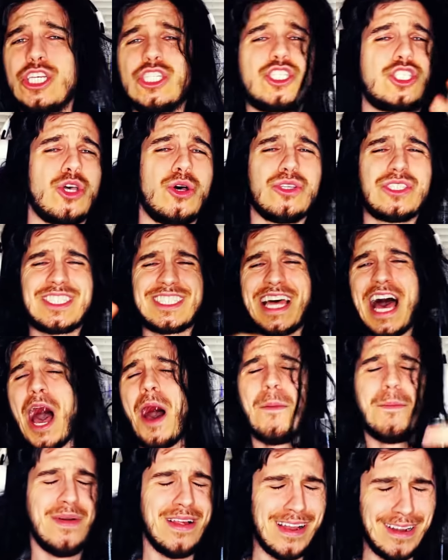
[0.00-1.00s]
So
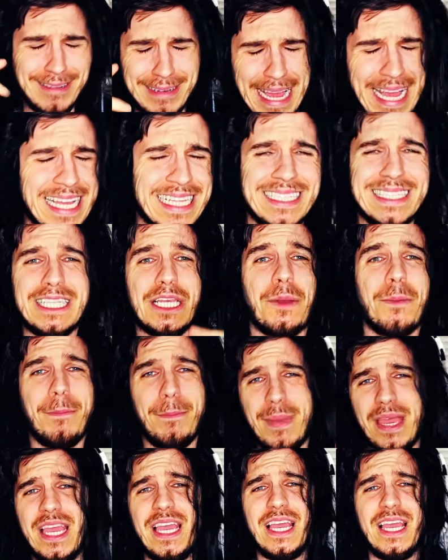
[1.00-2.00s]
stop
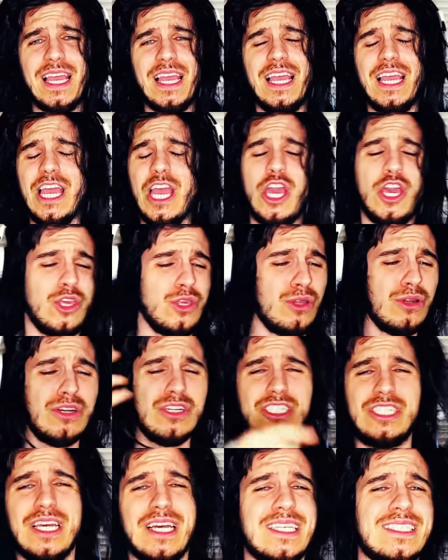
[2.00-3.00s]
me,
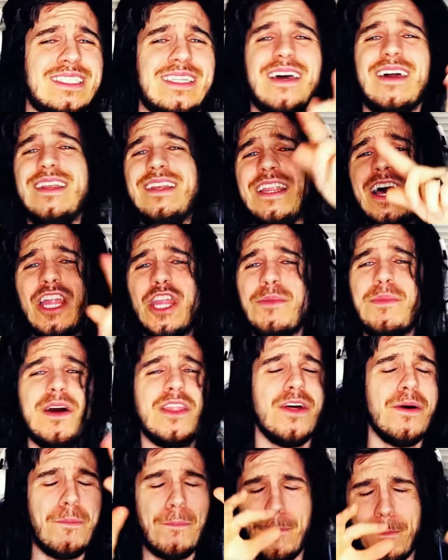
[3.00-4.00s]
you're just another
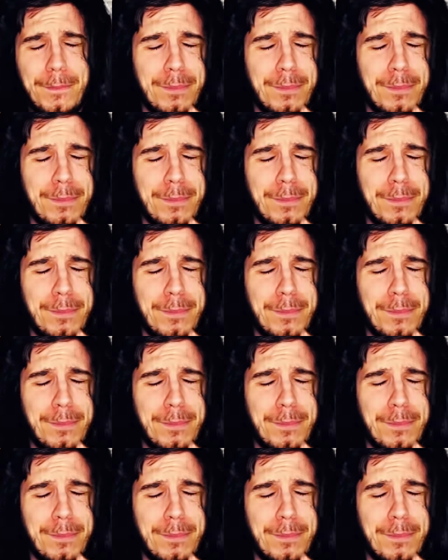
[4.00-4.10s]
mother